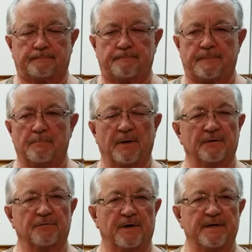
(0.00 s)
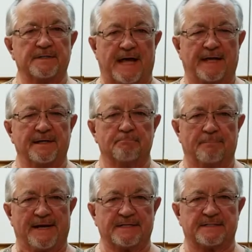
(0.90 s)
but it's very Italian
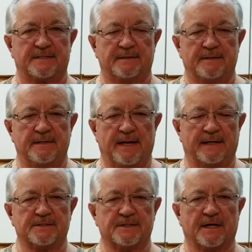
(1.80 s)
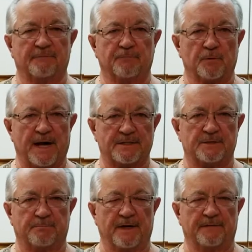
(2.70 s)
based, and it's done on focaccia
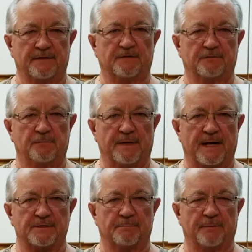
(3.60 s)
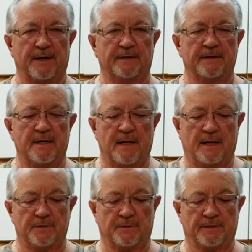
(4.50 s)
bread. This is focaccia bread.
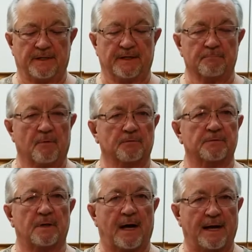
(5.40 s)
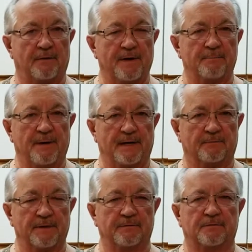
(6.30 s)
You can get it at most higher end
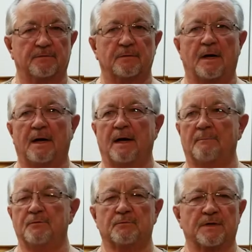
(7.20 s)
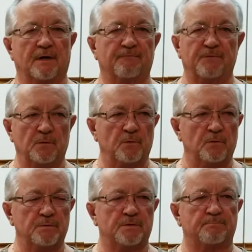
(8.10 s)
bakeries. Butera
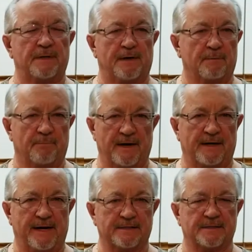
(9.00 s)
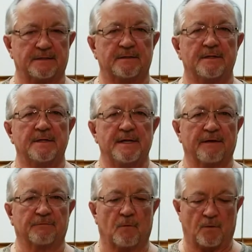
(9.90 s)
Foods, Panera Bread has it. You have
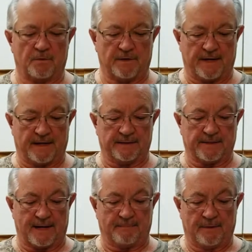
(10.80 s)
to order it ahead of time.